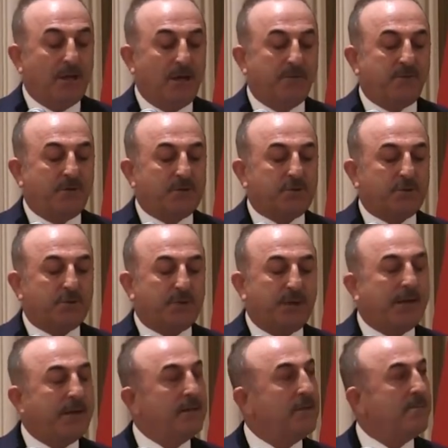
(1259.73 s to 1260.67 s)
Even
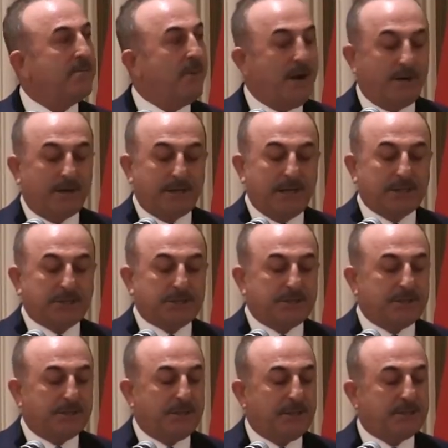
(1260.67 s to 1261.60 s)
today, the
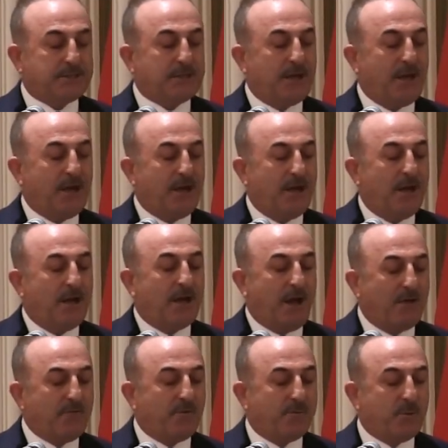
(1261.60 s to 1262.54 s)
migration is a
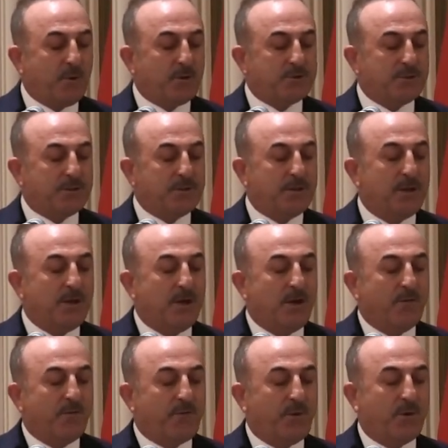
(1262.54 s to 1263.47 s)
heavy burden
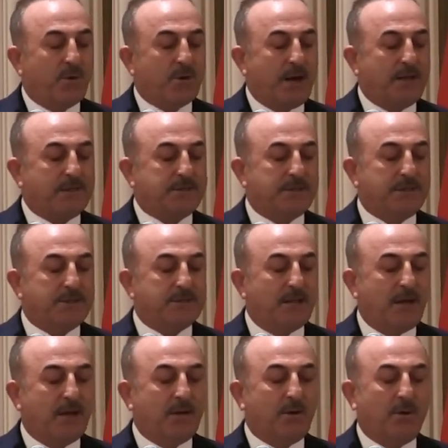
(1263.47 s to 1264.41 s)
for
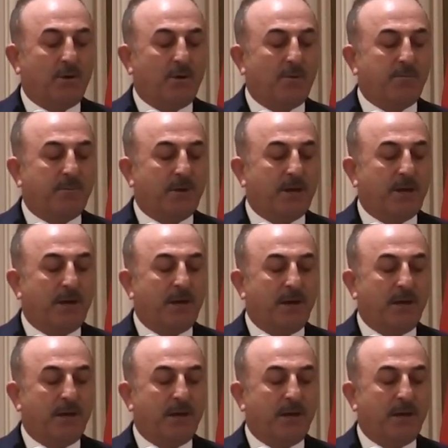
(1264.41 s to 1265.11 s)
countries like Colombia